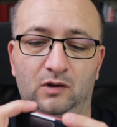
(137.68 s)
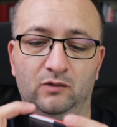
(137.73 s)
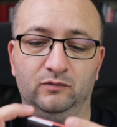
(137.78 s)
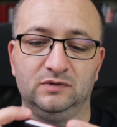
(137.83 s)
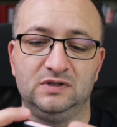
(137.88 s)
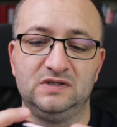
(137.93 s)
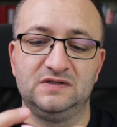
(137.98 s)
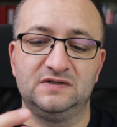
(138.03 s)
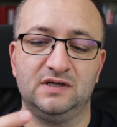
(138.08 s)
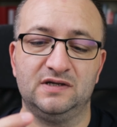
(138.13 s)
Now
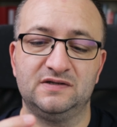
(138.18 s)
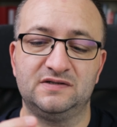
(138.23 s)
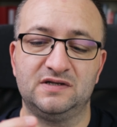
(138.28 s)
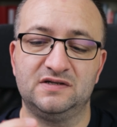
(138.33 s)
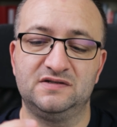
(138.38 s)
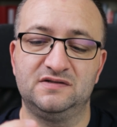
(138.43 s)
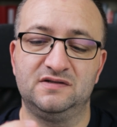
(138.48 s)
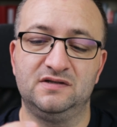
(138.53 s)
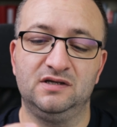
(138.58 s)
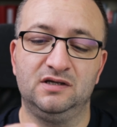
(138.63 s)
this
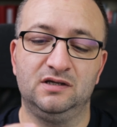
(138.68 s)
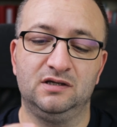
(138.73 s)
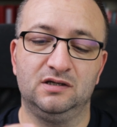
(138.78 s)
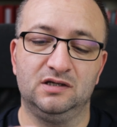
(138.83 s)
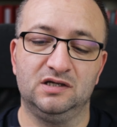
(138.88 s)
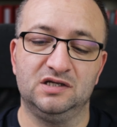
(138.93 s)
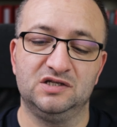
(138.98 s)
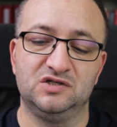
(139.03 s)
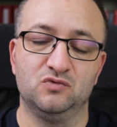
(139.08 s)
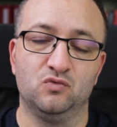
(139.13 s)
SSD
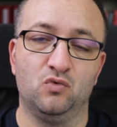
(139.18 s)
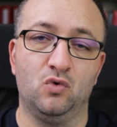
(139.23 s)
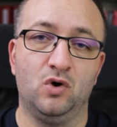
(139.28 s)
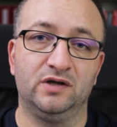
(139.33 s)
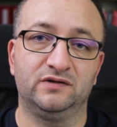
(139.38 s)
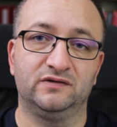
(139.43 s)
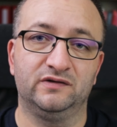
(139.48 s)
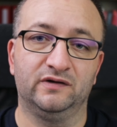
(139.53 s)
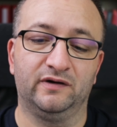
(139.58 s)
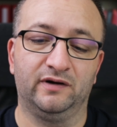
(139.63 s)
is
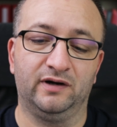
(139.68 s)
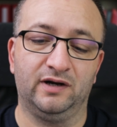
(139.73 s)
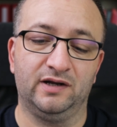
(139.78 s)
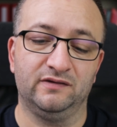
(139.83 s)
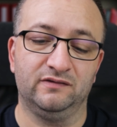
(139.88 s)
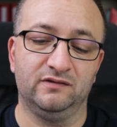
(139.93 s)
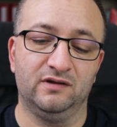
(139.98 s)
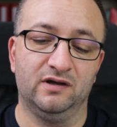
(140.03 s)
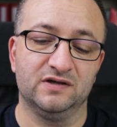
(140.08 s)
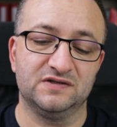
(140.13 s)
water
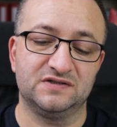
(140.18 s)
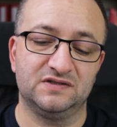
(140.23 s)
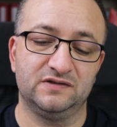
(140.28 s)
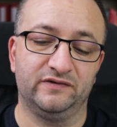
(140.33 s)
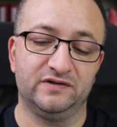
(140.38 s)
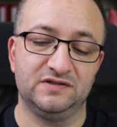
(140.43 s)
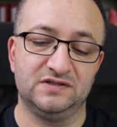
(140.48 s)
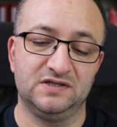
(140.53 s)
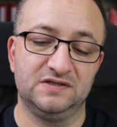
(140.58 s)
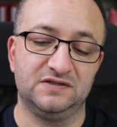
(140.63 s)
and dust
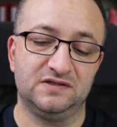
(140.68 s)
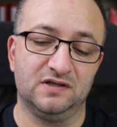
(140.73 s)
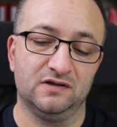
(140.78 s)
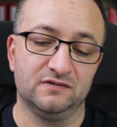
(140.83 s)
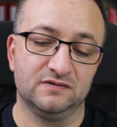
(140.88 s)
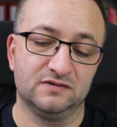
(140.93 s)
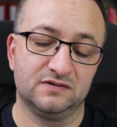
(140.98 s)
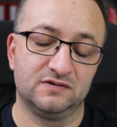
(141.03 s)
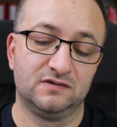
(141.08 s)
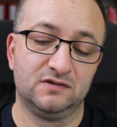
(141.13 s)

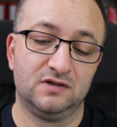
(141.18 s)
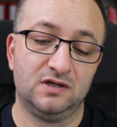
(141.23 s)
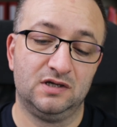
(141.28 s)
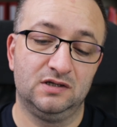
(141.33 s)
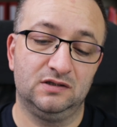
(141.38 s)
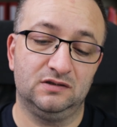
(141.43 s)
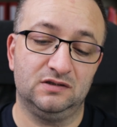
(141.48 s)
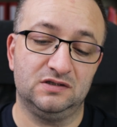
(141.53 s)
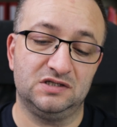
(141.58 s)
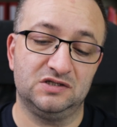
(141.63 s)
resistant.
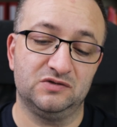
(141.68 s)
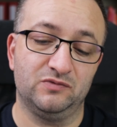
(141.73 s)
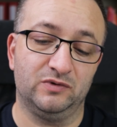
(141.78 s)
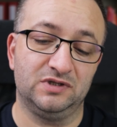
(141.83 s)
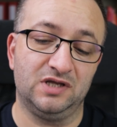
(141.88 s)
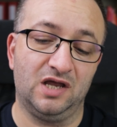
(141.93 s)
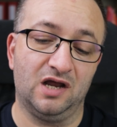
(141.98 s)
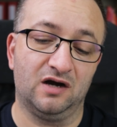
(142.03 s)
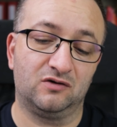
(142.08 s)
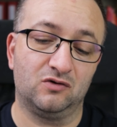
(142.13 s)
This is
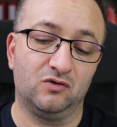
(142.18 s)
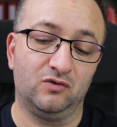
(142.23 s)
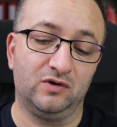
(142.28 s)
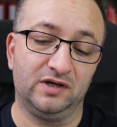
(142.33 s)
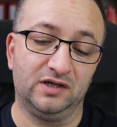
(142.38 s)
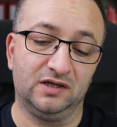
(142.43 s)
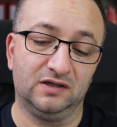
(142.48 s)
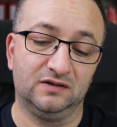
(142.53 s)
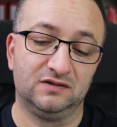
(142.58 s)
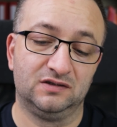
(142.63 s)
what they are
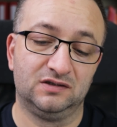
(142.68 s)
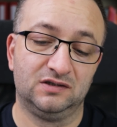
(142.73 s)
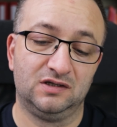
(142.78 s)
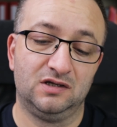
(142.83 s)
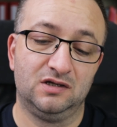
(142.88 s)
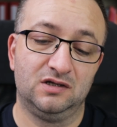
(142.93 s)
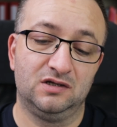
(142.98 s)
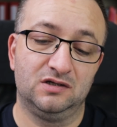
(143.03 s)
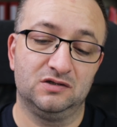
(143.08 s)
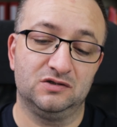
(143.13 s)
calling it.
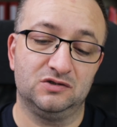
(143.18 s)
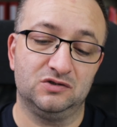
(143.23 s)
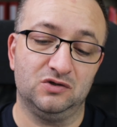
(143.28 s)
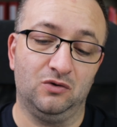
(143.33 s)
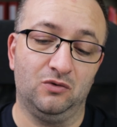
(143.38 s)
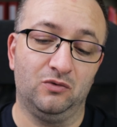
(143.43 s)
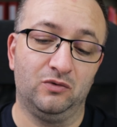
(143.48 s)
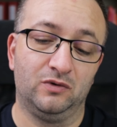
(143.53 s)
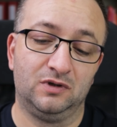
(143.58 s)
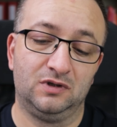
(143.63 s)

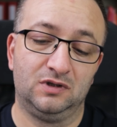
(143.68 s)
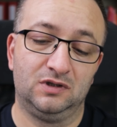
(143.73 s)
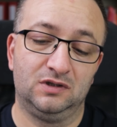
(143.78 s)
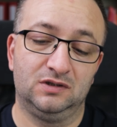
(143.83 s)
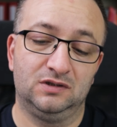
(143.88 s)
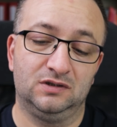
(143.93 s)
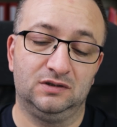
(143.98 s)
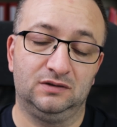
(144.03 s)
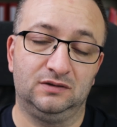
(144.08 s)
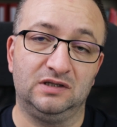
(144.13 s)
So
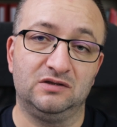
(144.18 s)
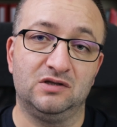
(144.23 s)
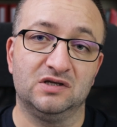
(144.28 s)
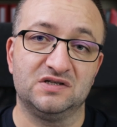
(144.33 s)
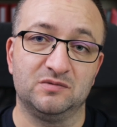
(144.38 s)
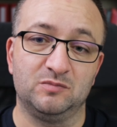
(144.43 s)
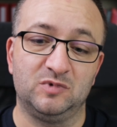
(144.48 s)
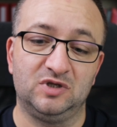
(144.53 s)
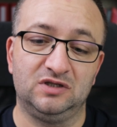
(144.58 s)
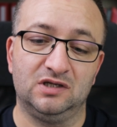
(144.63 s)
that
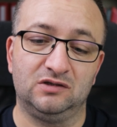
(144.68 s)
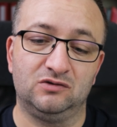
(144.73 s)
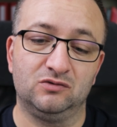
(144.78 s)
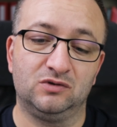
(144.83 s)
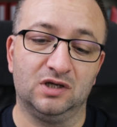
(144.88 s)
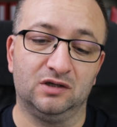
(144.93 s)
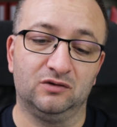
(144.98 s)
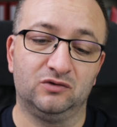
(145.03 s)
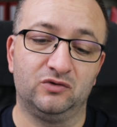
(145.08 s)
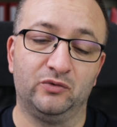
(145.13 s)
doesn't mean that
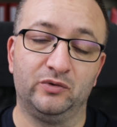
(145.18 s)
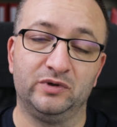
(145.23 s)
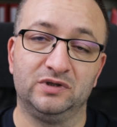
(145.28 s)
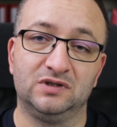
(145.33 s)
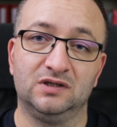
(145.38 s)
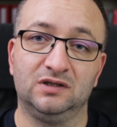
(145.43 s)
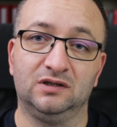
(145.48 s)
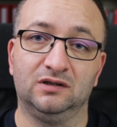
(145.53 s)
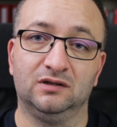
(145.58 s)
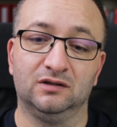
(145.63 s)
you can throw
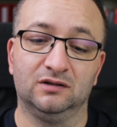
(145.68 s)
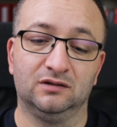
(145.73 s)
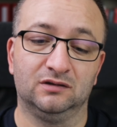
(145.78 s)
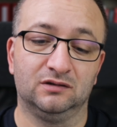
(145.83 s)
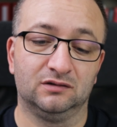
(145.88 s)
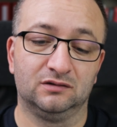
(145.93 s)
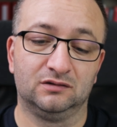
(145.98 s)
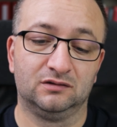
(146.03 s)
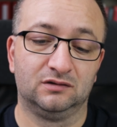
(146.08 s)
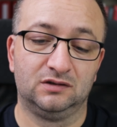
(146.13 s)
it in
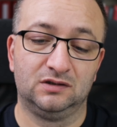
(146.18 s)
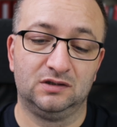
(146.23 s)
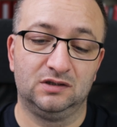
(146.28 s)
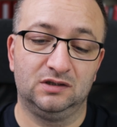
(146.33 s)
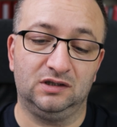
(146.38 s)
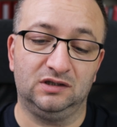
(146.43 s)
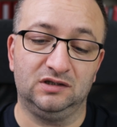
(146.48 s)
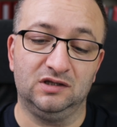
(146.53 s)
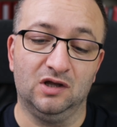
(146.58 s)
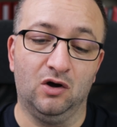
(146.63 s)

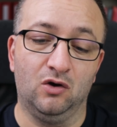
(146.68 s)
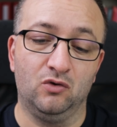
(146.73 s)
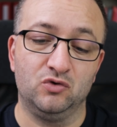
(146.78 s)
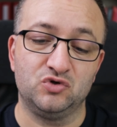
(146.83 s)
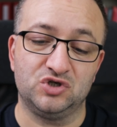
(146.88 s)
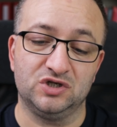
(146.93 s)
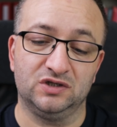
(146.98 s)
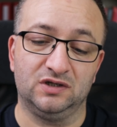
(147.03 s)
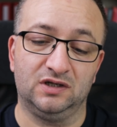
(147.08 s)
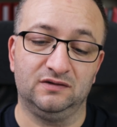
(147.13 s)
the
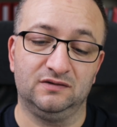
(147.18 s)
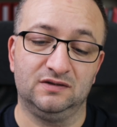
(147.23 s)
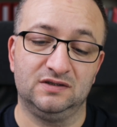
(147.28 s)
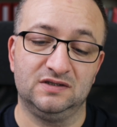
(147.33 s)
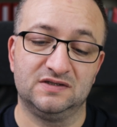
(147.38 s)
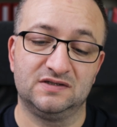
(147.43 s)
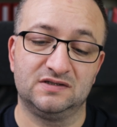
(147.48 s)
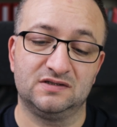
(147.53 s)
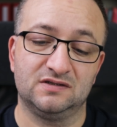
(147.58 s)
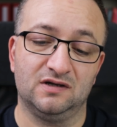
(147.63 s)
ocean and
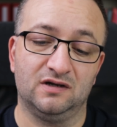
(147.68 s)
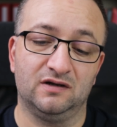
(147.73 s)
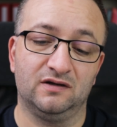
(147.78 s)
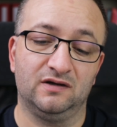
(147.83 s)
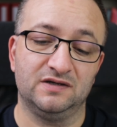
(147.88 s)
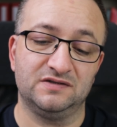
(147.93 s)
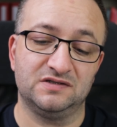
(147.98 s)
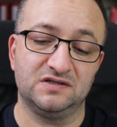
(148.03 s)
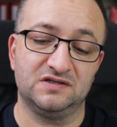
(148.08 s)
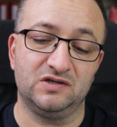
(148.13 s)
this
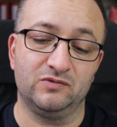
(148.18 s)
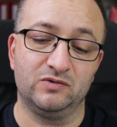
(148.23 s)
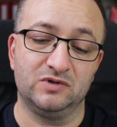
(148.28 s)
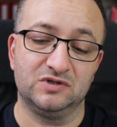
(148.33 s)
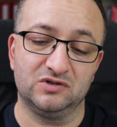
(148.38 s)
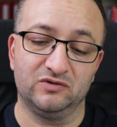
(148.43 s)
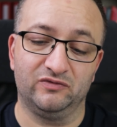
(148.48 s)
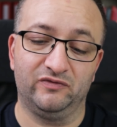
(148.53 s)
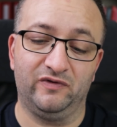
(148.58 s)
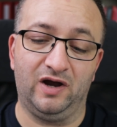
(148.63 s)
SSD
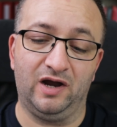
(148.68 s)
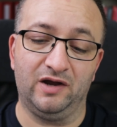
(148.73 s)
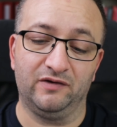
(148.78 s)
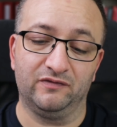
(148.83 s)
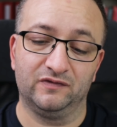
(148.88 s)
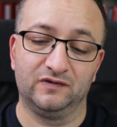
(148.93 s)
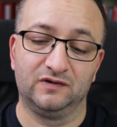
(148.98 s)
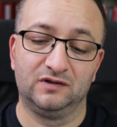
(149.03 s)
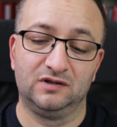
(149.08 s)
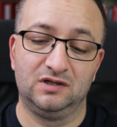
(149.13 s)
will
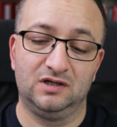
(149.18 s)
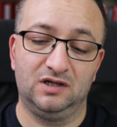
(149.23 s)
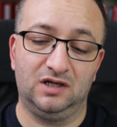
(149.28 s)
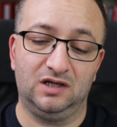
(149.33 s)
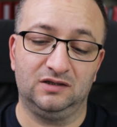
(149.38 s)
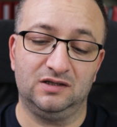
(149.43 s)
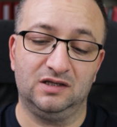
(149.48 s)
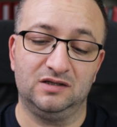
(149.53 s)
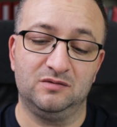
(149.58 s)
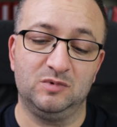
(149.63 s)
survive.
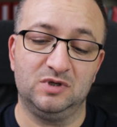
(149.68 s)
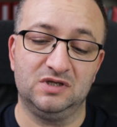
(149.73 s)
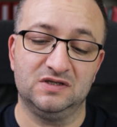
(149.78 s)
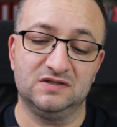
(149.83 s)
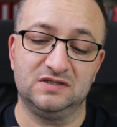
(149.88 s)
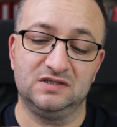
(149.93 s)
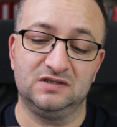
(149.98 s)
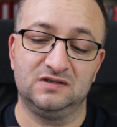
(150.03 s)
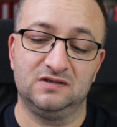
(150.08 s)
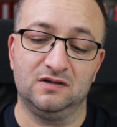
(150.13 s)
It
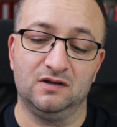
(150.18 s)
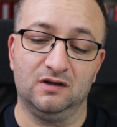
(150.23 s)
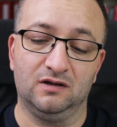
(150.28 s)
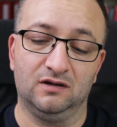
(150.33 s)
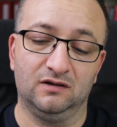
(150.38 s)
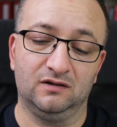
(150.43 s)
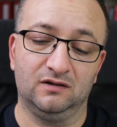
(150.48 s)
means it